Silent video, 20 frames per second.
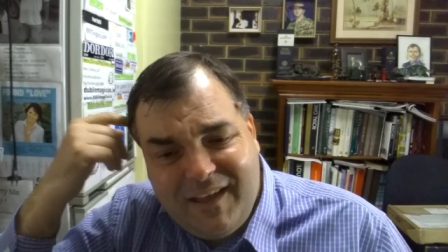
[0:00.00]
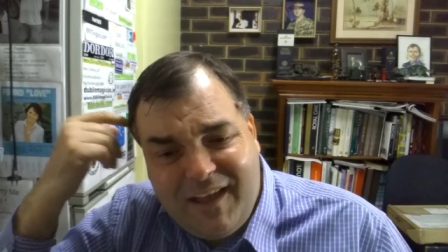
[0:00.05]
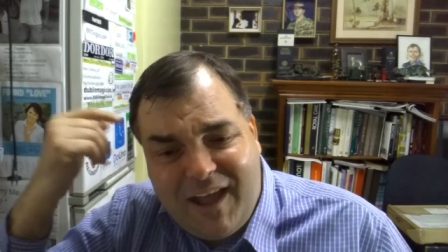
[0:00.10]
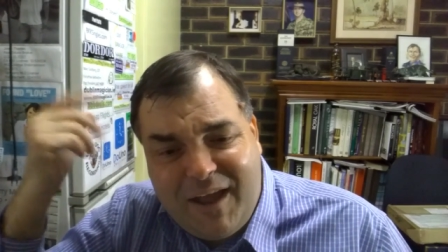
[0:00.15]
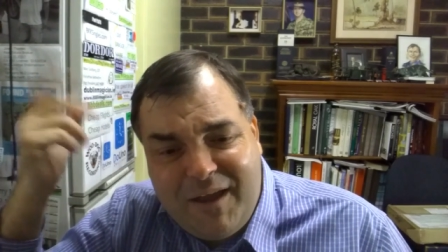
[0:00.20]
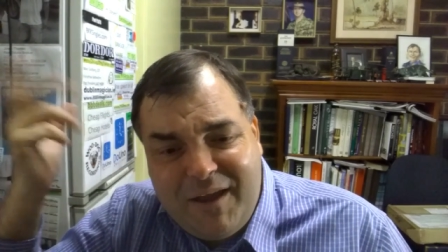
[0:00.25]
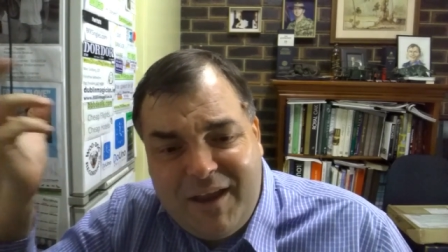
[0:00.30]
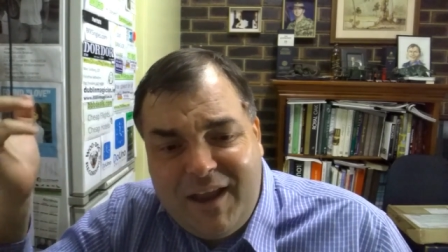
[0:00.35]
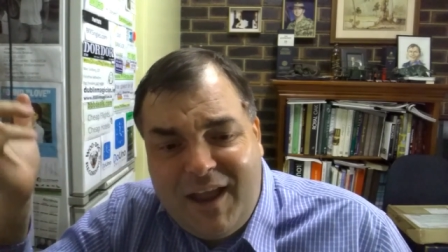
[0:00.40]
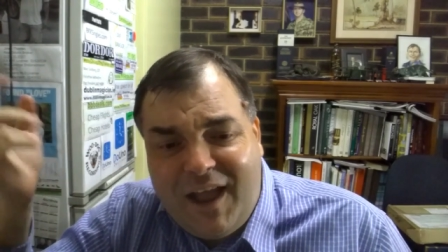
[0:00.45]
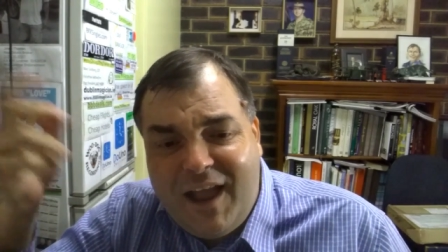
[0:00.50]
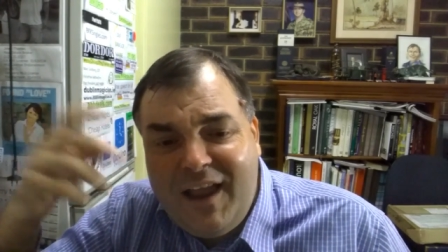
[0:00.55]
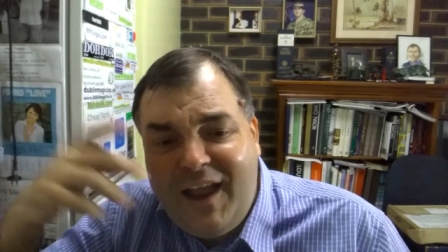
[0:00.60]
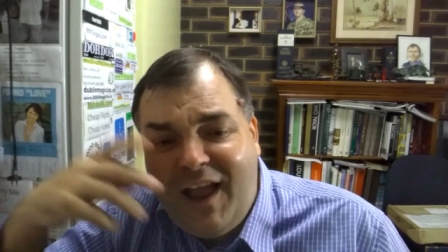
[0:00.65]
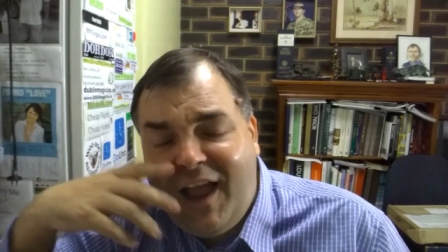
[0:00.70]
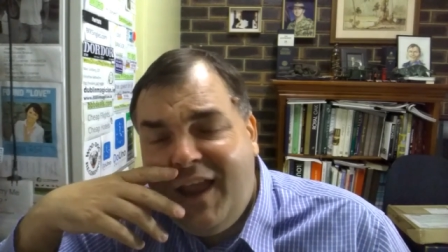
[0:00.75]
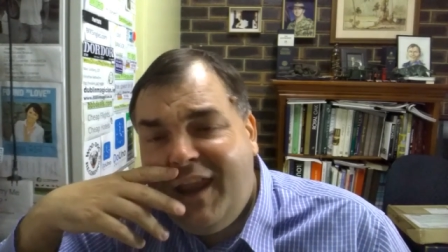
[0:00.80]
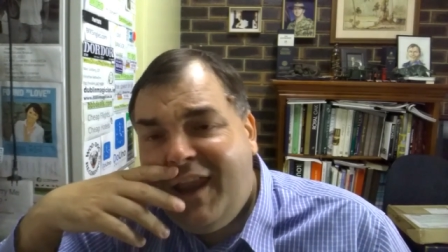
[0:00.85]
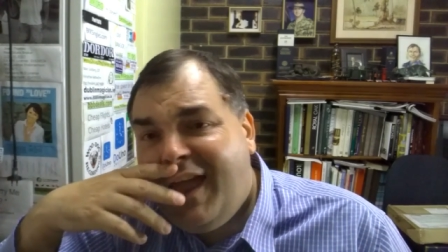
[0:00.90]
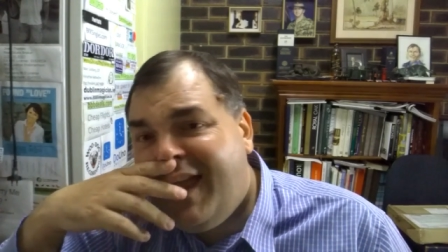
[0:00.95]

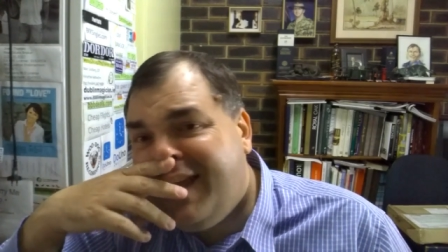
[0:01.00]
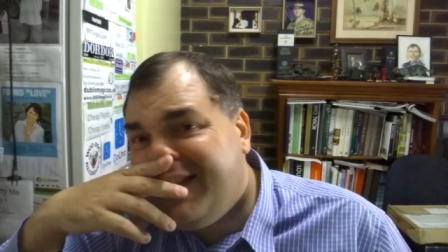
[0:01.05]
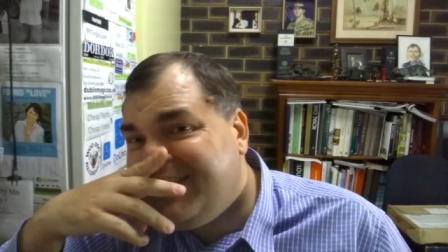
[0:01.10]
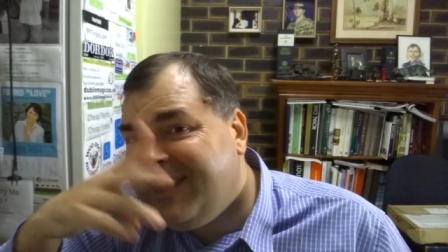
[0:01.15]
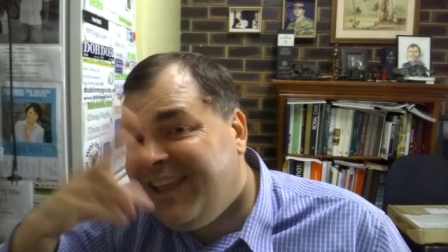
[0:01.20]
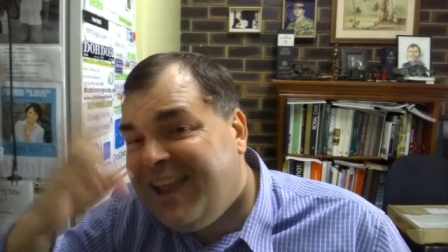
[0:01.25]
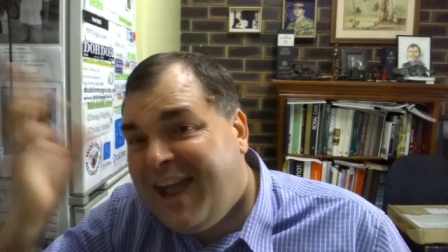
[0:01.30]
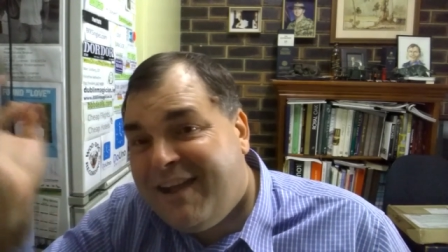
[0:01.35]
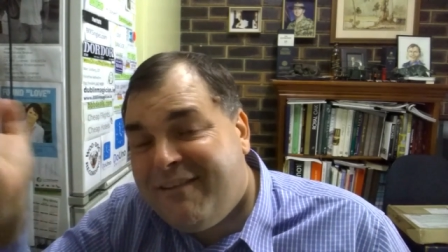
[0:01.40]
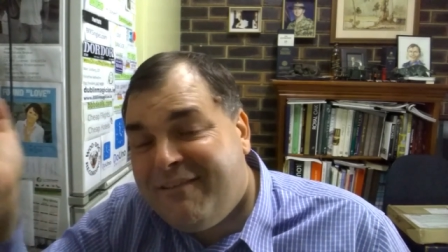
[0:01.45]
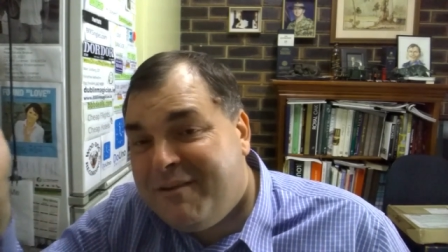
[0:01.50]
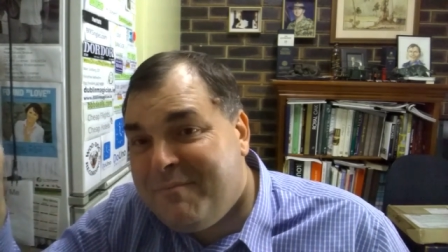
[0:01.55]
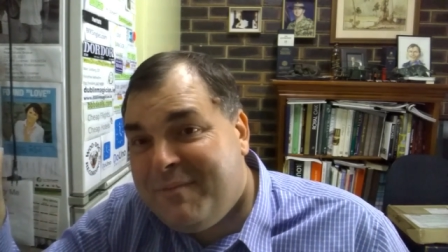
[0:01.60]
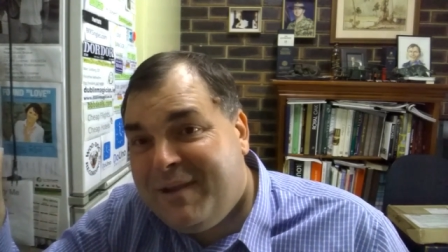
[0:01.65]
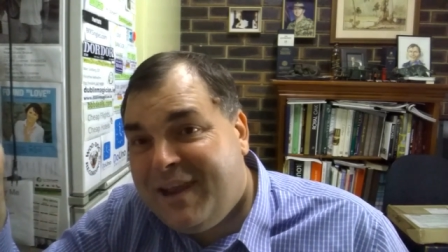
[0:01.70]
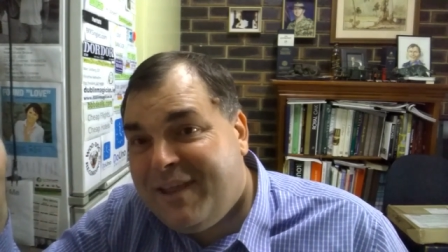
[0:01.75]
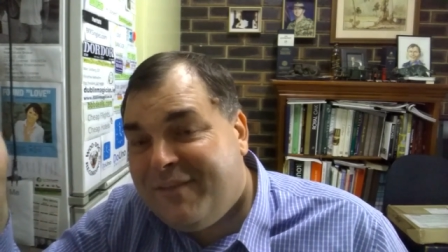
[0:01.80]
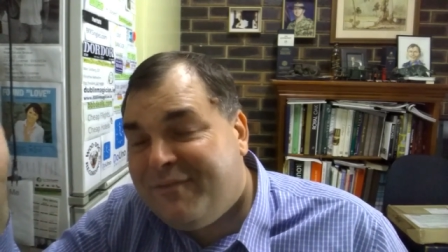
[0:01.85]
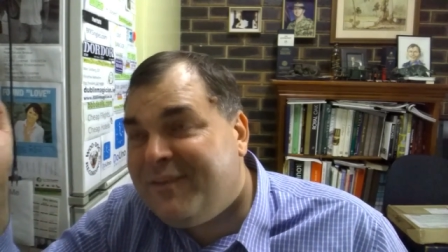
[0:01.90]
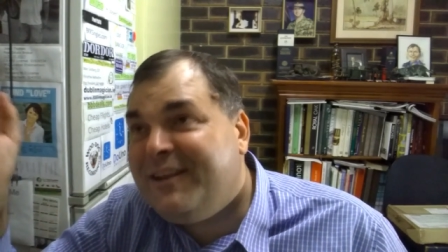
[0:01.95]
I like the
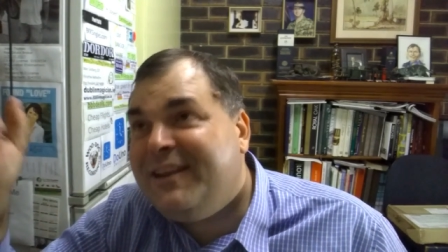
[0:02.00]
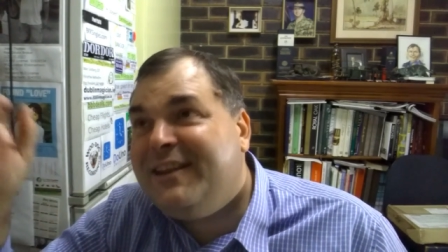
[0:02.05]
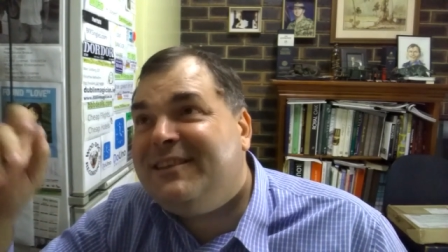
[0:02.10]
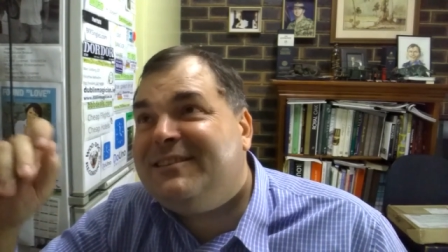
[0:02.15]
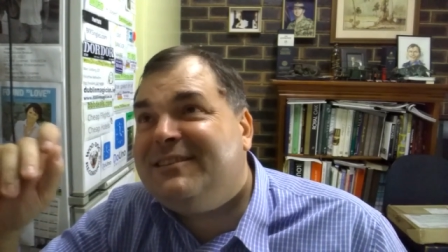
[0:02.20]
RM11.